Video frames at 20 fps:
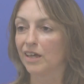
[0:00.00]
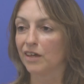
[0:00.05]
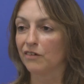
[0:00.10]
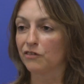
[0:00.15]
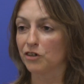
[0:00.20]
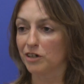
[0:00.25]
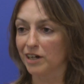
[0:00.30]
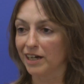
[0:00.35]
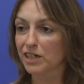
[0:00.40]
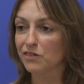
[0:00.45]

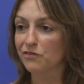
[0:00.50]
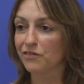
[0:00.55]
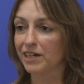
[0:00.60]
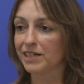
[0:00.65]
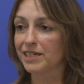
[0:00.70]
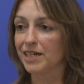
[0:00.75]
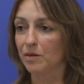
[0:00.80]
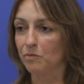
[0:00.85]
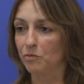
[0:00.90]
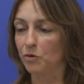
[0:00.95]
If you'd like to
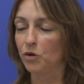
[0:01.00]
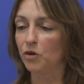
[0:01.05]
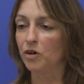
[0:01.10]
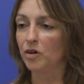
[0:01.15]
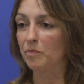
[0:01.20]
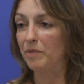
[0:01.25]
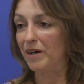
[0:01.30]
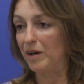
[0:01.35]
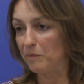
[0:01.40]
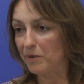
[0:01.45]
find out
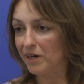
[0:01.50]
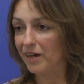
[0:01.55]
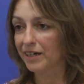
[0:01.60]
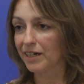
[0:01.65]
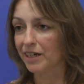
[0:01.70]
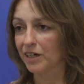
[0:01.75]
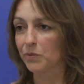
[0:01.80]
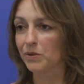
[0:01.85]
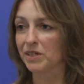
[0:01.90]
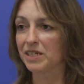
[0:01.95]
more about
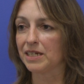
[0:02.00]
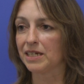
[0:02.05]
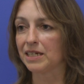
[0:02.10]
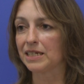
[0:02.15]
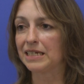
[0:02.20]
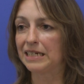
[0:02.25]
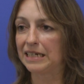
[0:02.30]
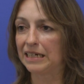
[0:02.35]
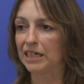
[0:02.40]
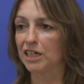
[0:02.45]
applied
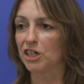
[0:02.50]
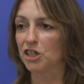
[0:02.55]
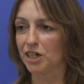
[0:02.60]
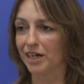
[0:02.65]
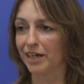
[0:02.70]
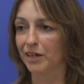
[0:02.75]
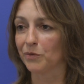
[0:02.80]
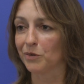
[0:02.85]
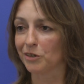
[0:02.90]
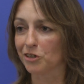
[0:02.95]
linguistics and English
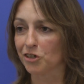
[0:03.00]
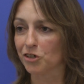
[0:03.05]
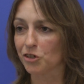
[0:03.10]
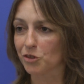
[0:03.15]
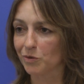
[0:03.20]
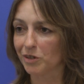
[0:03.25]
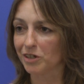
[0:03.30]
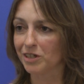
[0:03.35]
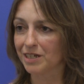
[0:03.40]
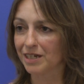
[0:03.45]
language at
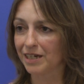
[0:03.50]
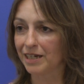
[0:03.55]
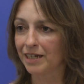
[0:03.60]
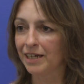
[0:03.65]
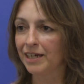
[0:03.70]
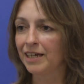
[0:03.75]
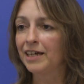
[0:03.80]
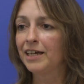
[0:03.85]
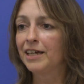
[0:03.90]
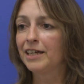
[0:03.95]
Swansea,
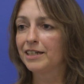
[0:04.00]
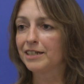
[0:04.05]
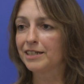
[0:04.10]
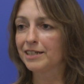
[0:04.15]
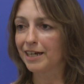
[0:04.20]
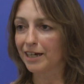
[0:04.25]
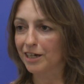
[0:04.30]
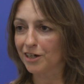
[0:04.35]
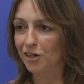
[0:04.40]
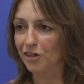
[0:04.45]

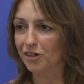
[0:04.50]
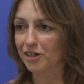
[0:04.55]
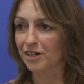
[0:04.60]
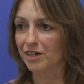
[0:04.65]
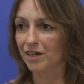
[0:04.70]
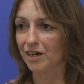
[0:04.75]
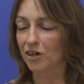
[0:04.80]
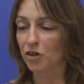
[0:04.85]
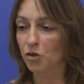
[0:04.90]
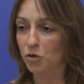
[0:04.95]
take a look
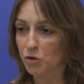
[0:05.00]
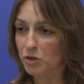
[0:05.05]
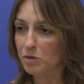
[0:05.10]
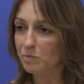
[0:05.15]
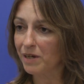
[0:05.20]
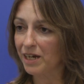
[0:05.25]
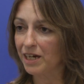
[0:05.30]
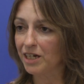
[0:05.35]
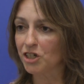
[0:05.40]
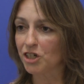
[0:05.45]
at our course
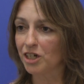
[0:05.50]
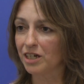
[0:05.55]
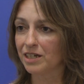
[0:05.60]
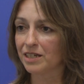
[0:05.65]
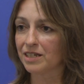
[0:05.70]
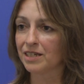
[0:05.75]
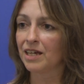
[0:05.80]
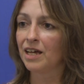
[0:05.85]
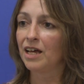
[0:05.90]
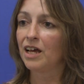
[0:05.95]

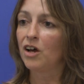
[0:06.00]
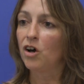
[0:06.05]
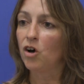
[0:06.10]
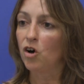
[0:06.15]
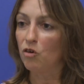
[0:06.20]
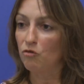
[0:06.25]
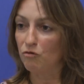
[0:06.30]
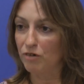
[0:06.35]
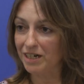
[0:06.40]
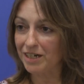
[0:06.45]
pages,
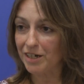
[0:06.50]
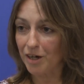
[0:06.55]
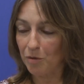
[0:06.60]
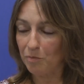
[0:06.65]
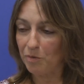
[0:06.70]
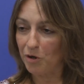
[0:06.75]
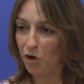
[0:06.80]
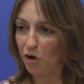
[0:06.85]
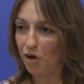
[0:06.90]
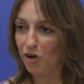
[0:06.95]
read our
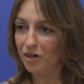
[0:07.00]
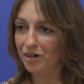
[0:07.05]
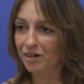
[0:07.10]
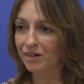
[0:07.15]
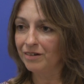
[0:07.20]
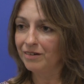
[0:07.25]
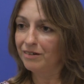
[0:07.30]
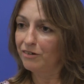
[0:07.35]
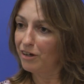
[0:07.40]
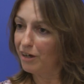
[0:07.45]
blog,
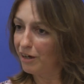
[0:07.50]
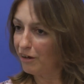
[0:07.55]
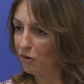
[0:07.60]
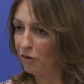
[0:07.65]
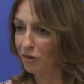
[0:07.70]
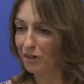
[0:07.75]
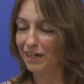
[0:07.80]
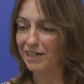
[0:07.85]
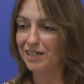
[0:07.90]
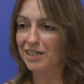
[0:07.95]

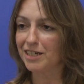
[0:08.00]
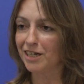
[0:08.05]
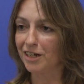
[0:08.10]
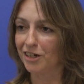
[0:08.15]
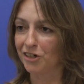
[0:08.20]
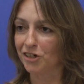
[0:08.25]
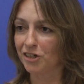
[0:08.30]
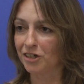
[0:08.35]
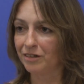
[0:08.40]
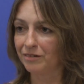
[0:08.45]
or get in
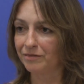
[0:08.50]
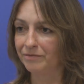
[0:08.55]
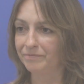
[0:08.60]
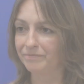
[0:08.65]
touch.